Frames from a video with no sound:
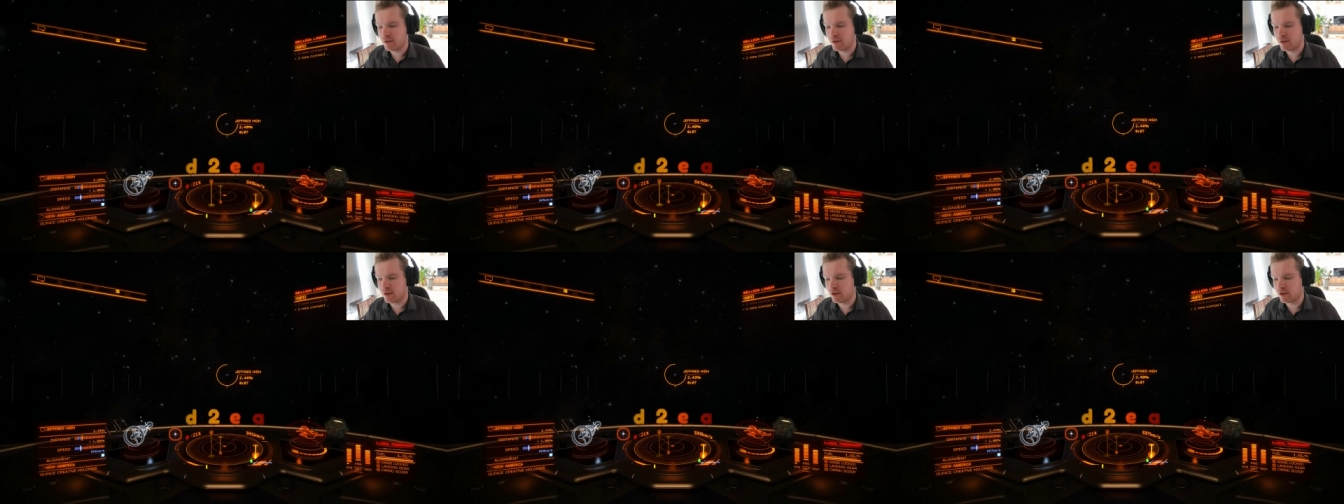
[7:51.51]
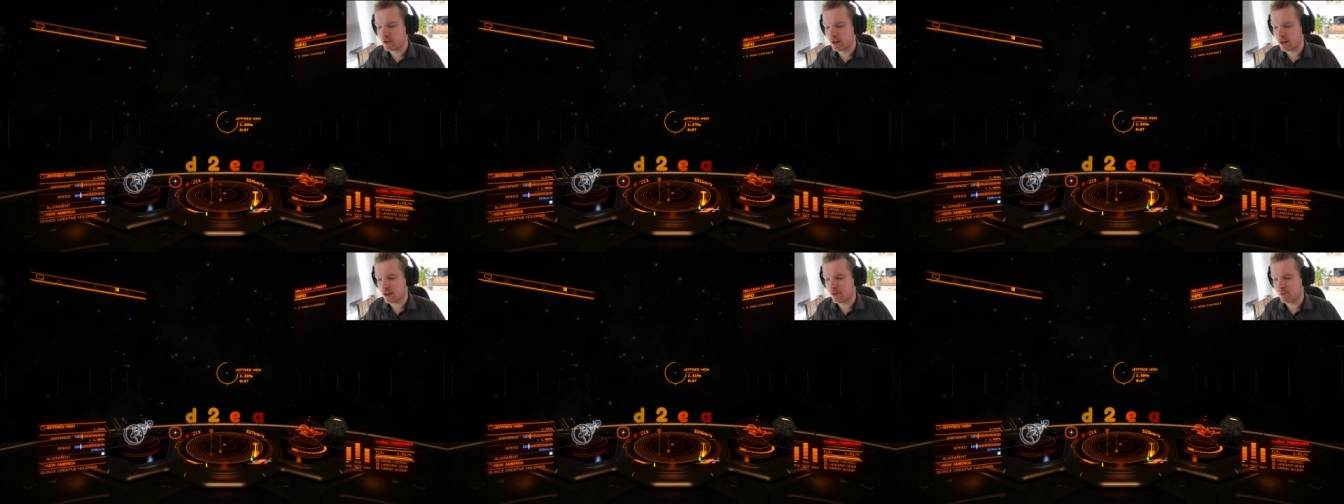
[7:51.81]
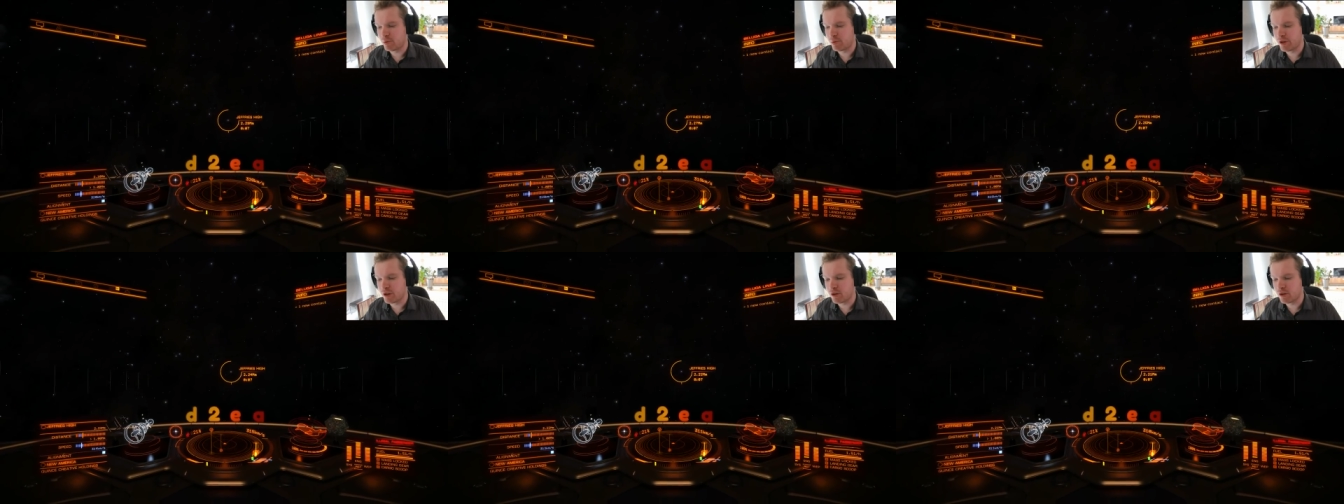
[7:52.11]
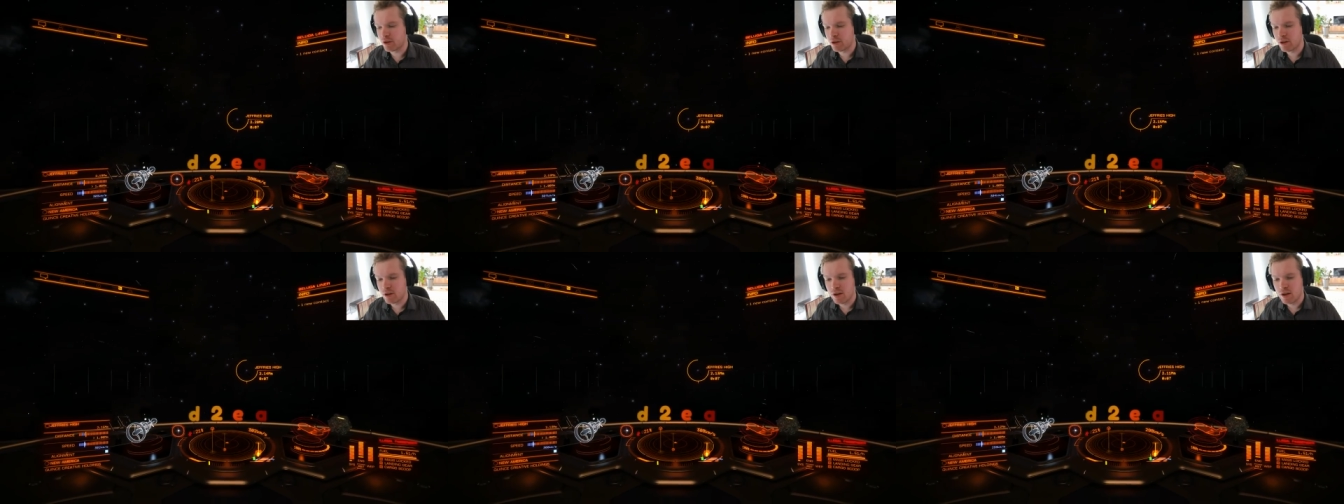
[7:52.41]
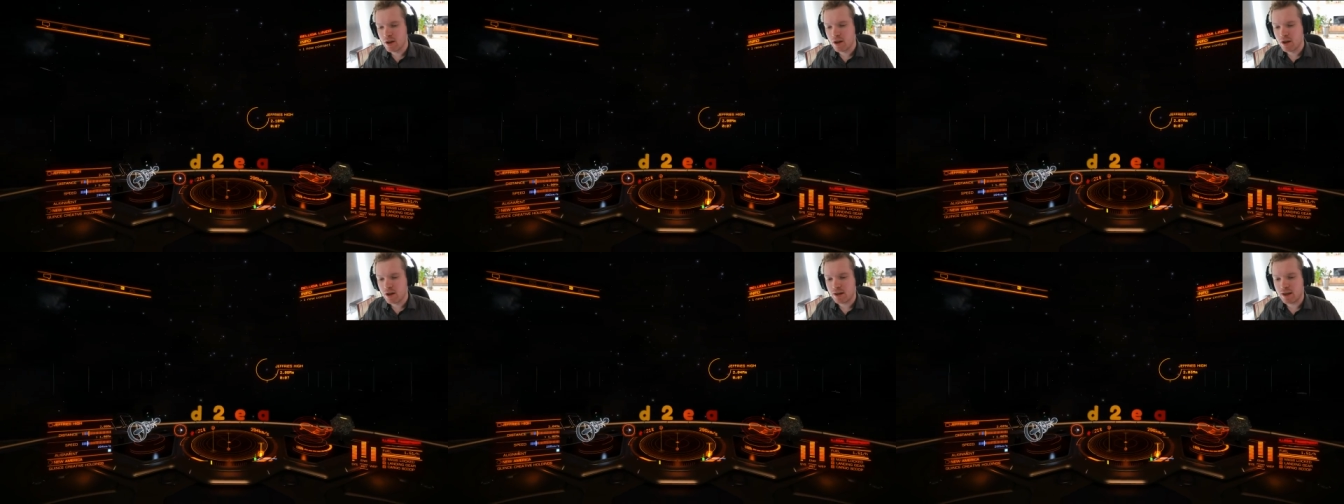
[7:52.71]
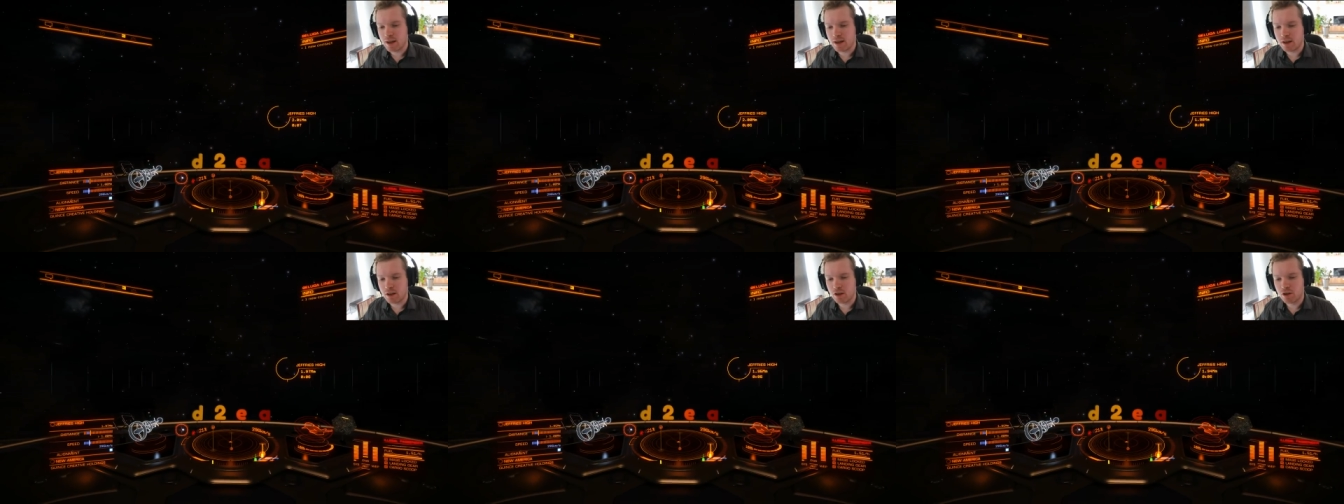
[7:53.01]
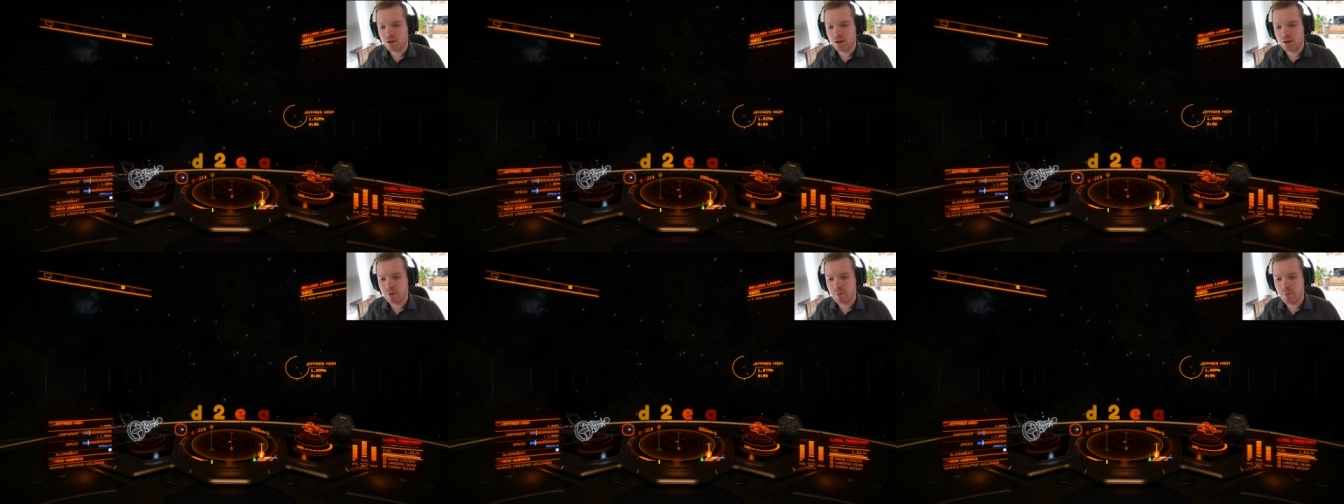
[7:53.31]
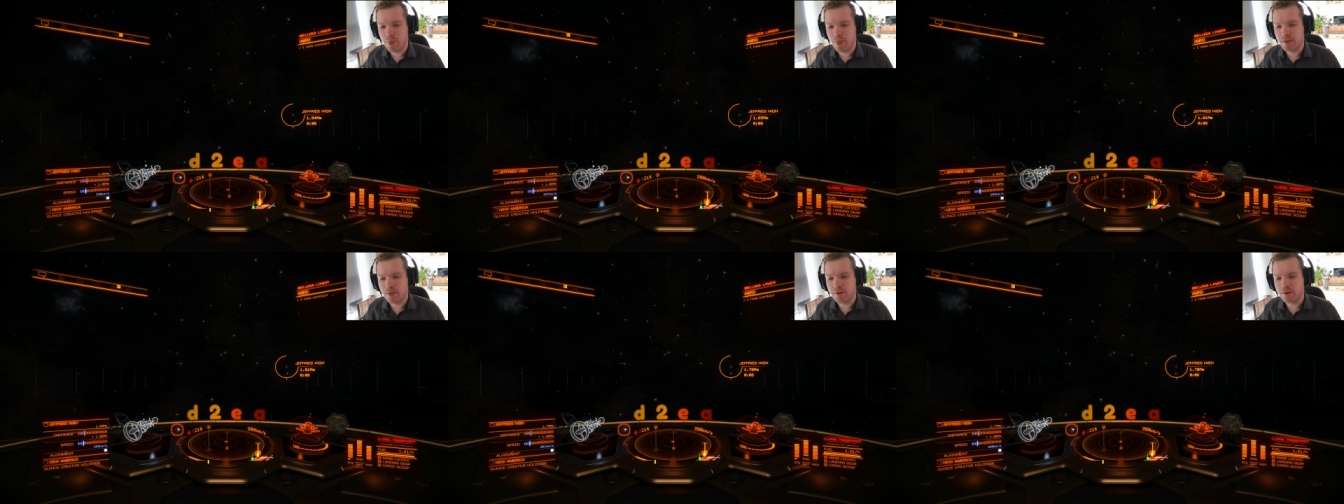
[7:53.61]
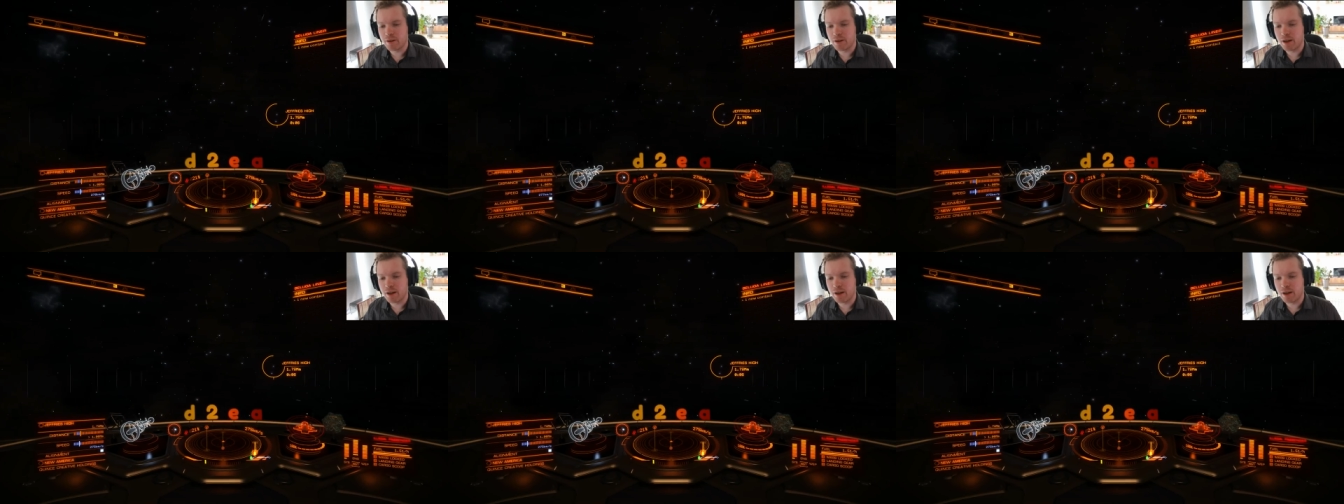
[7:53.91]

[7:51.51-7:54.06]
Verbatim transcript: this is actually pretty good, getting um,